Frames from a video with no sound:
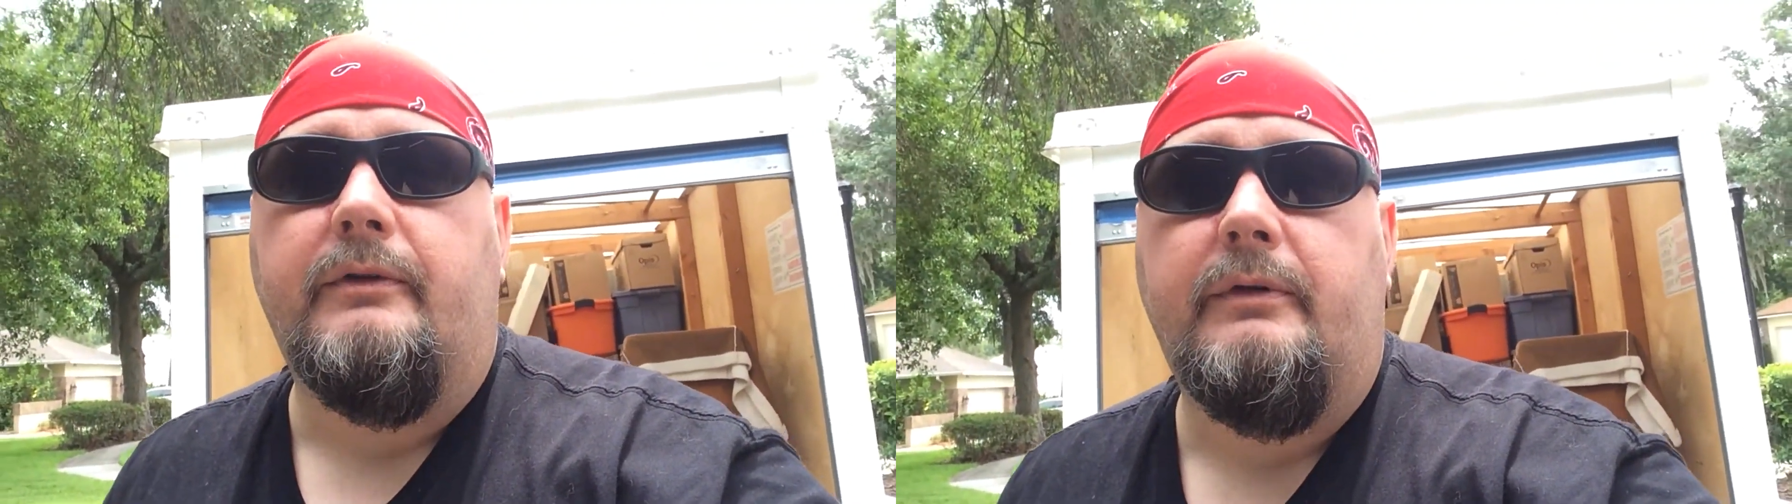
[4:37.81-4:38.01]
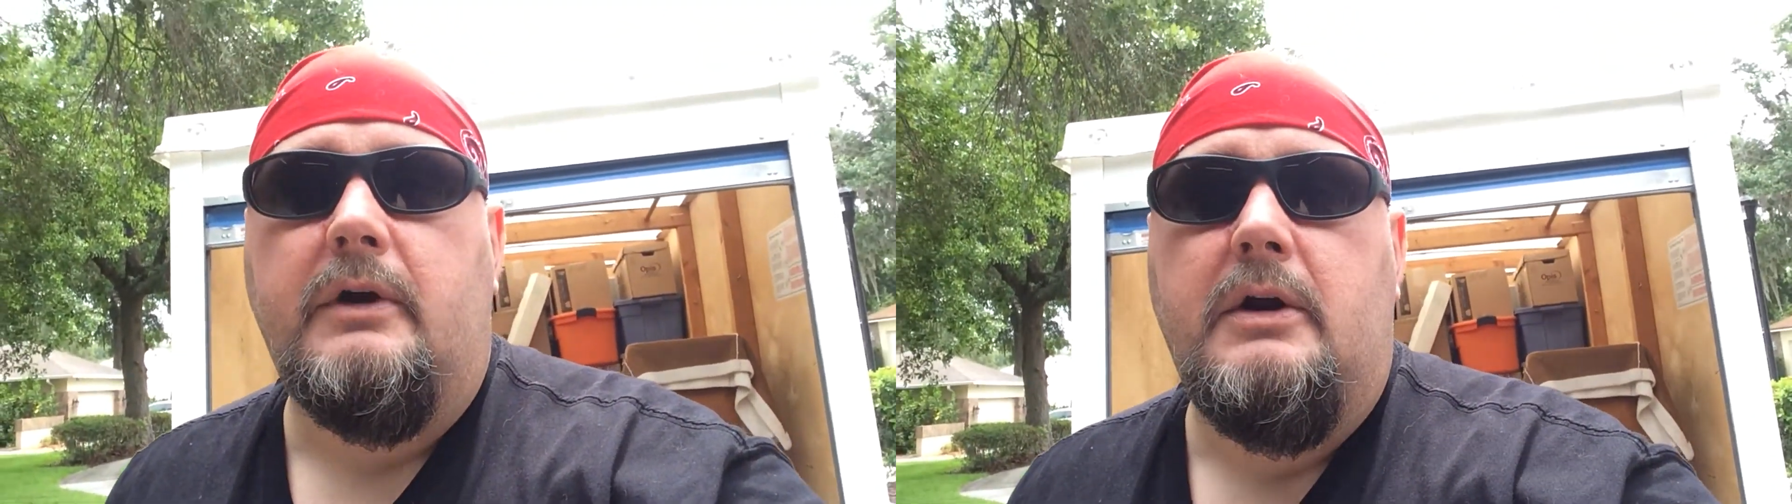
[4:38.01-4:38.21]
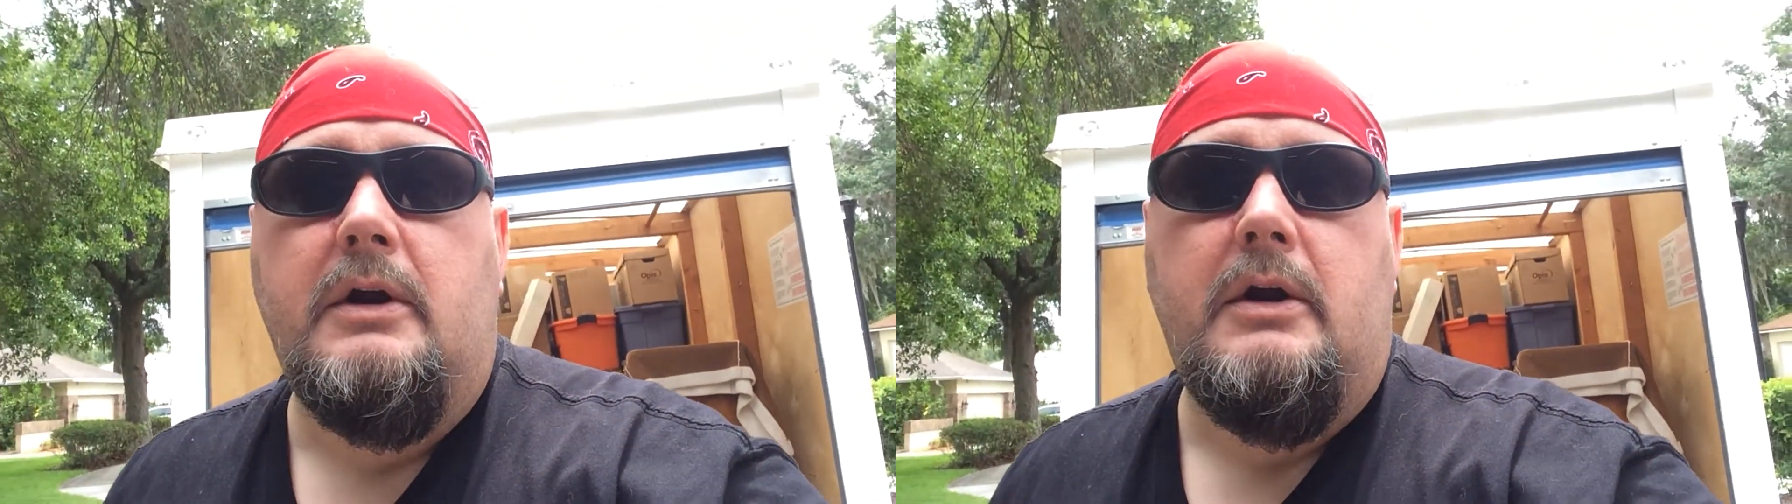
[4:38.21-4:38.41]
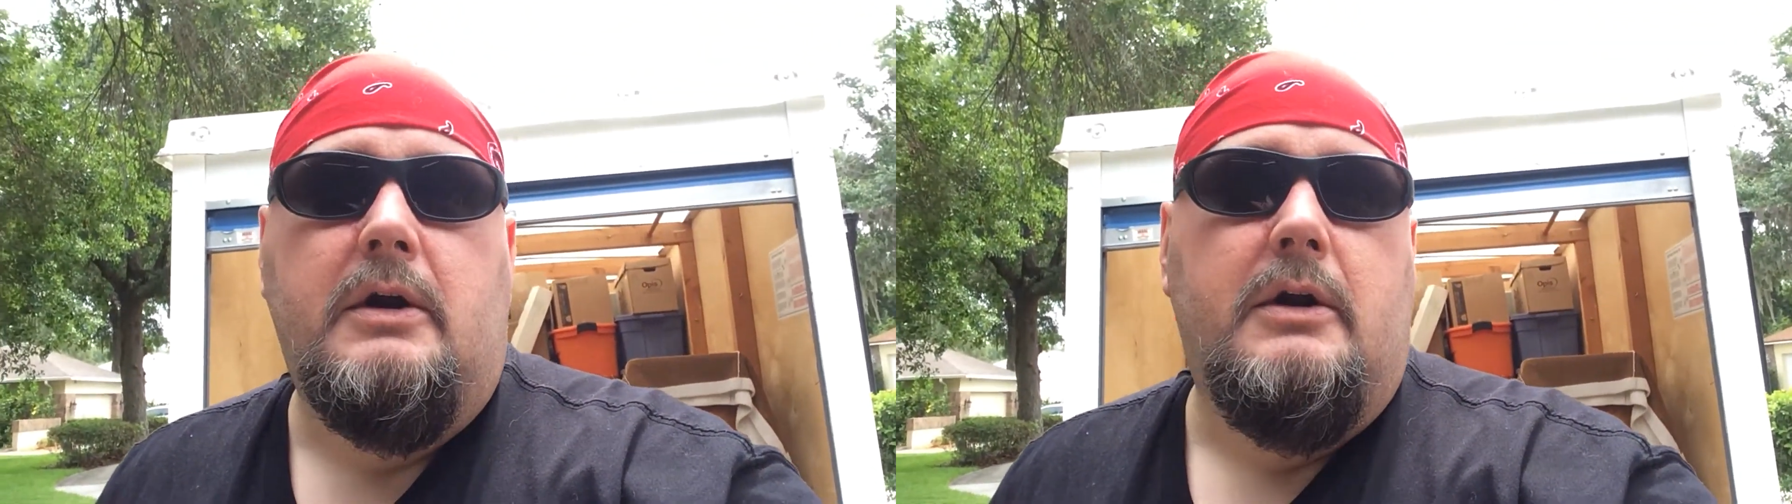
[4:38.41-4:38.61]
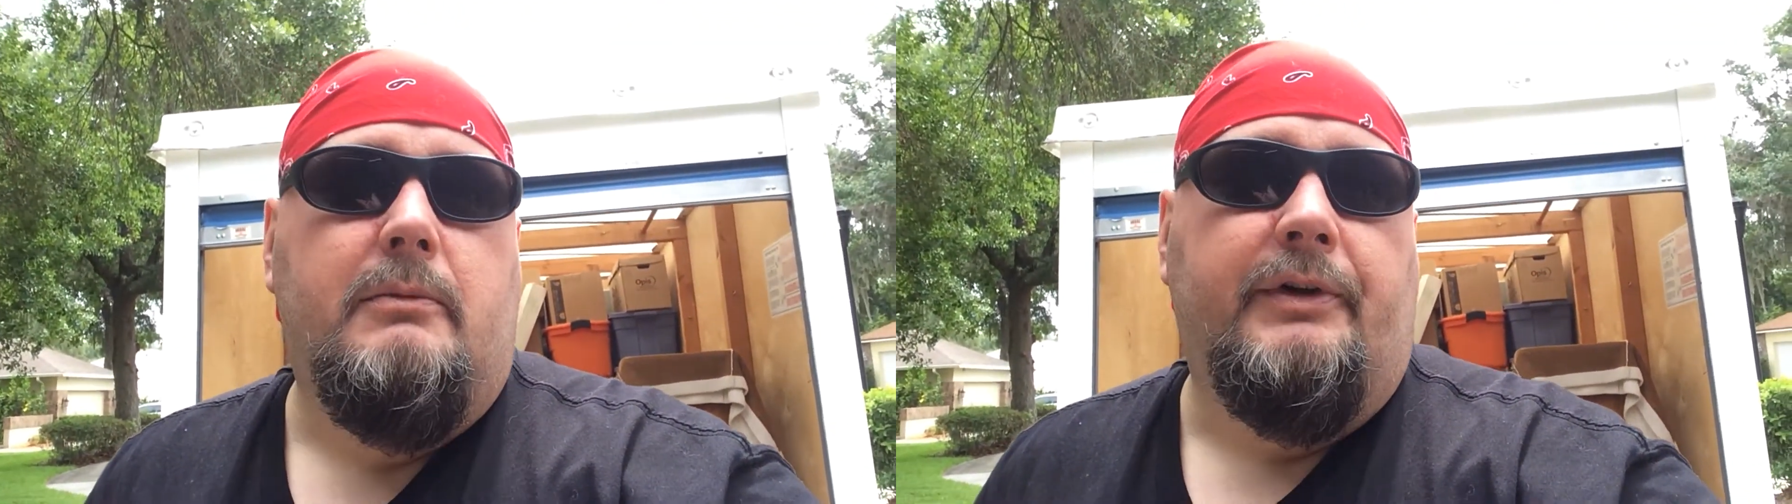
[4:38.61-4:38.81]
of
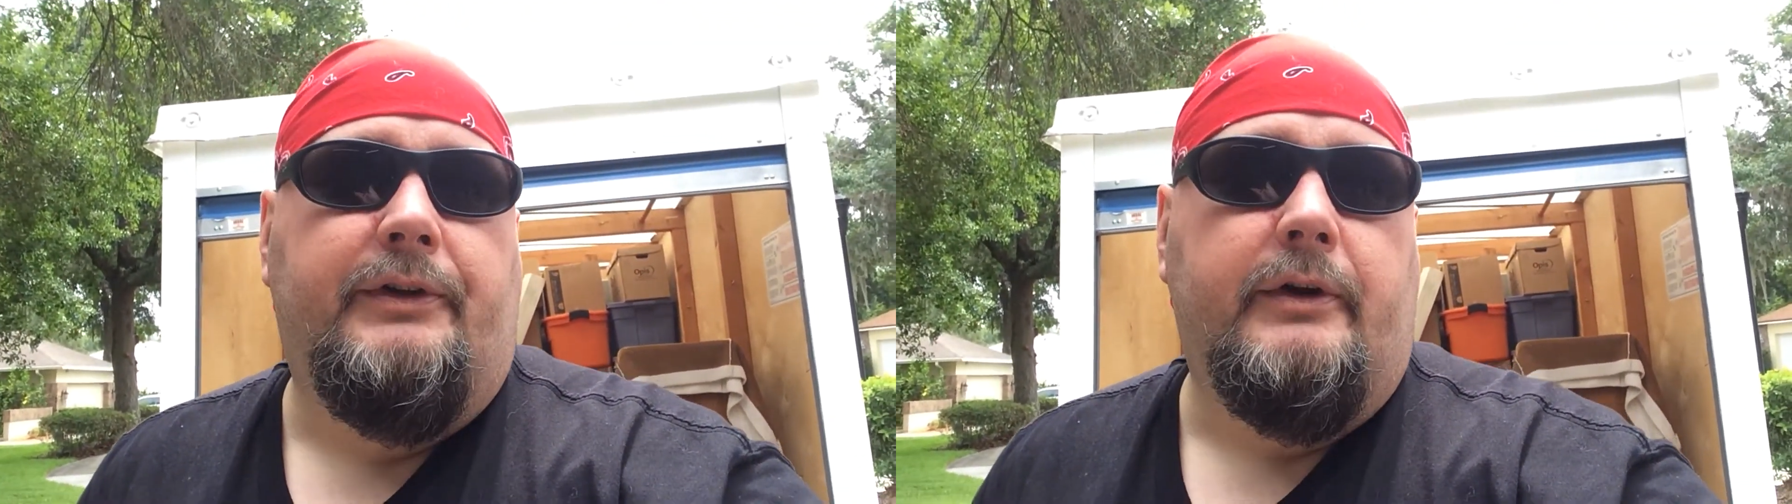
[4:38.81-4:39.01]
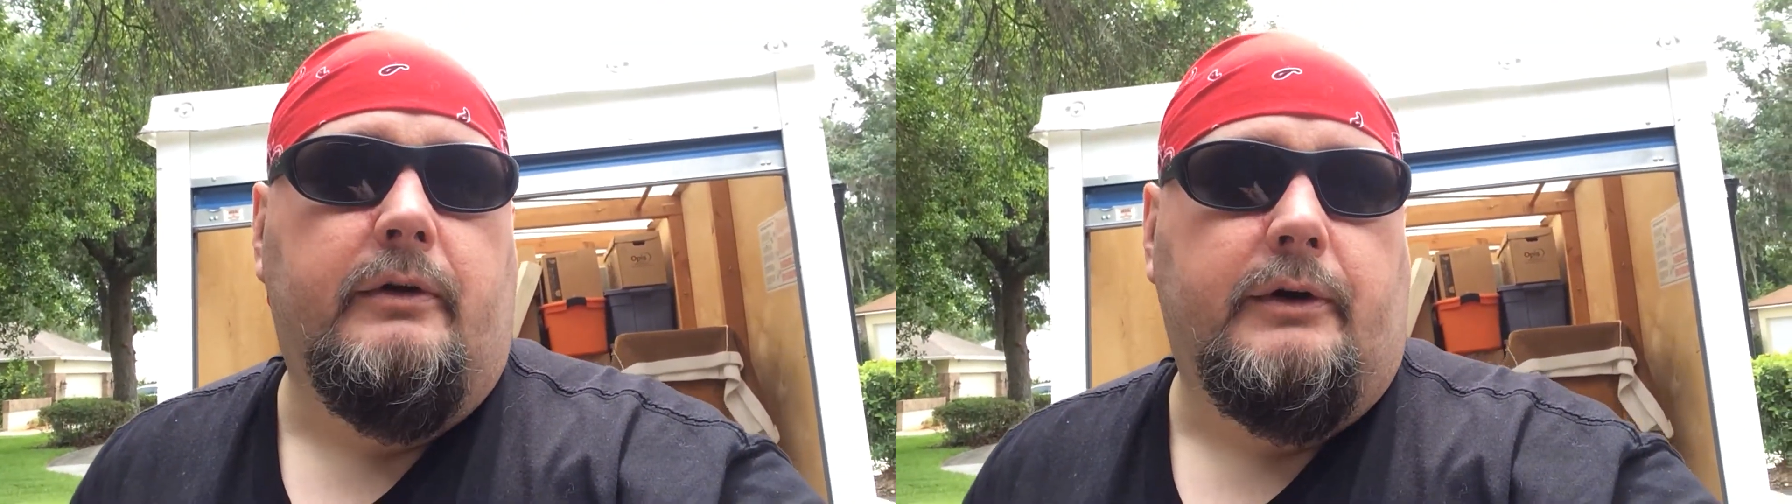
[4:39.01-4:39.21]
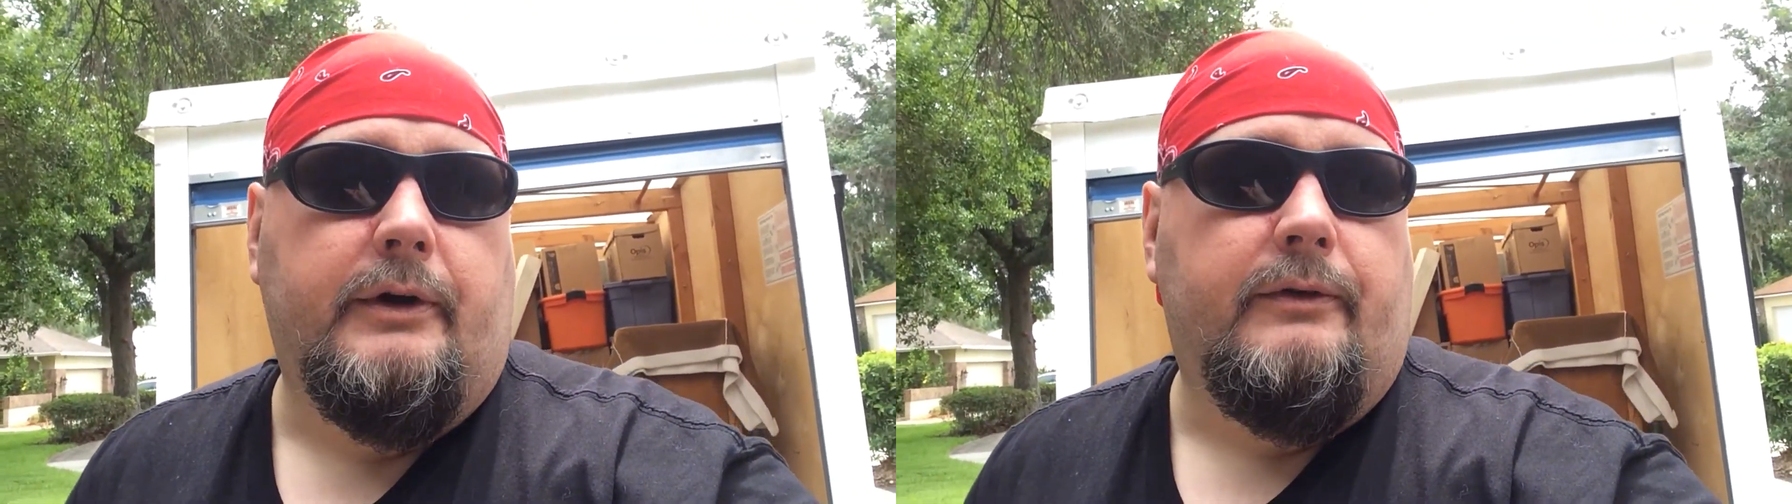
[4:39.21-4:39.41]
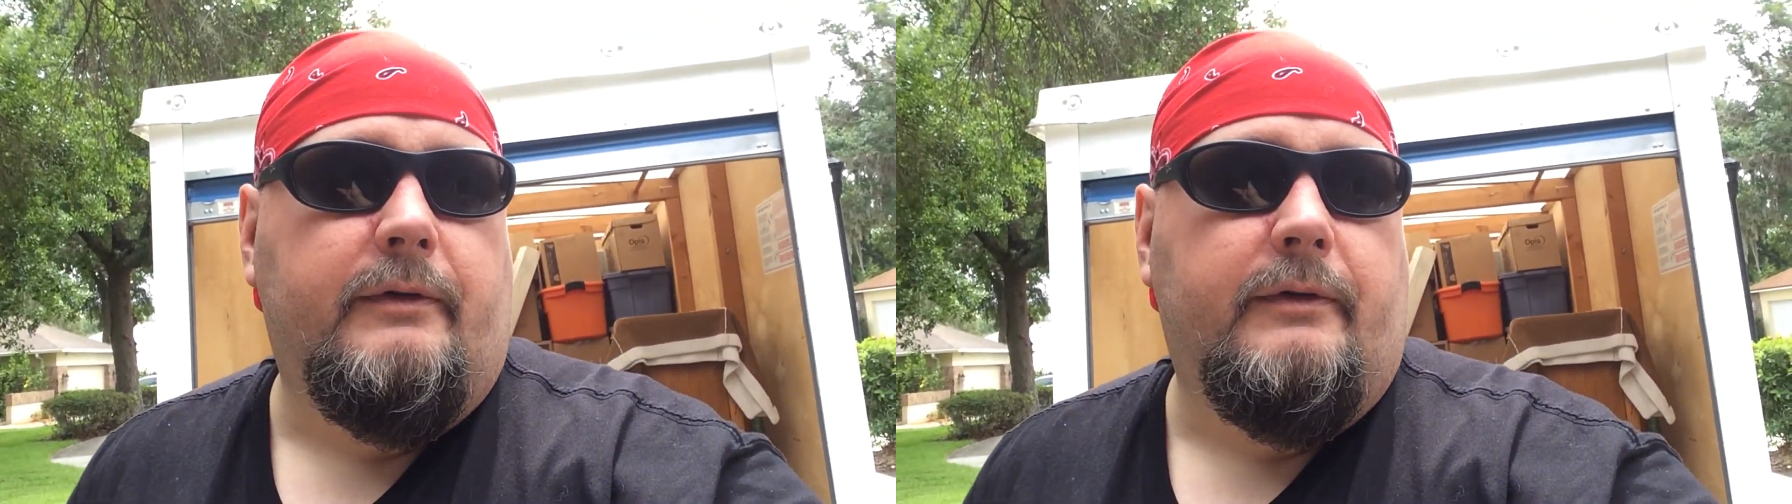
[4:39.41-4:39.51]
material goods.